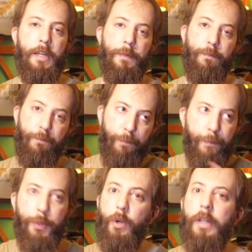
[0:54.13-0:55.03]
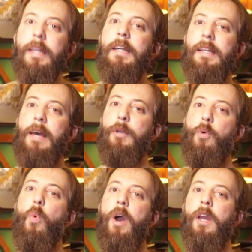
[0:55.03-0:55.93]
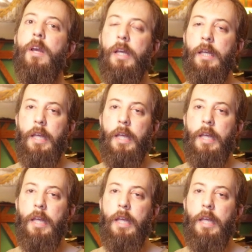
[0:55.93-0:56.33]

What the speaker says: a purely academic way.